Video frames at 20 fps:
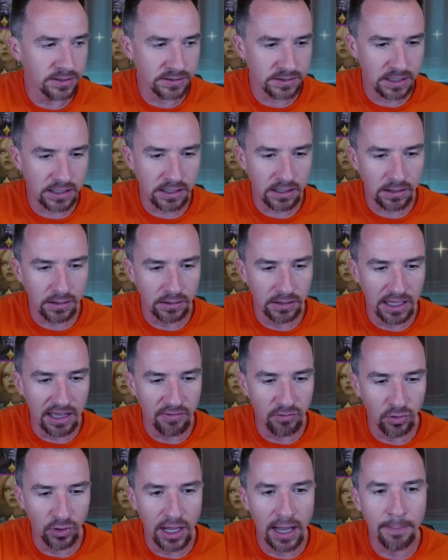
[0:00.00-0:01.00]
gear
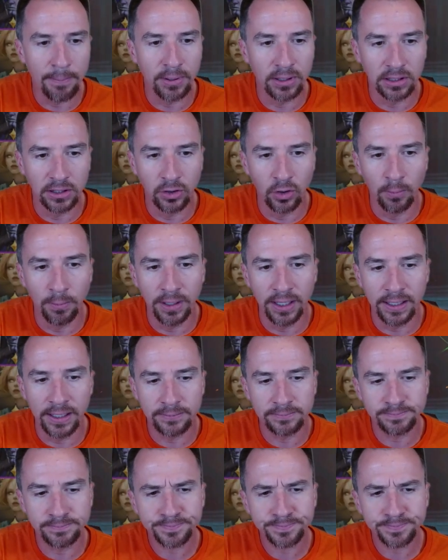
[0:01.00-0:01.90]
leveled up a little bit.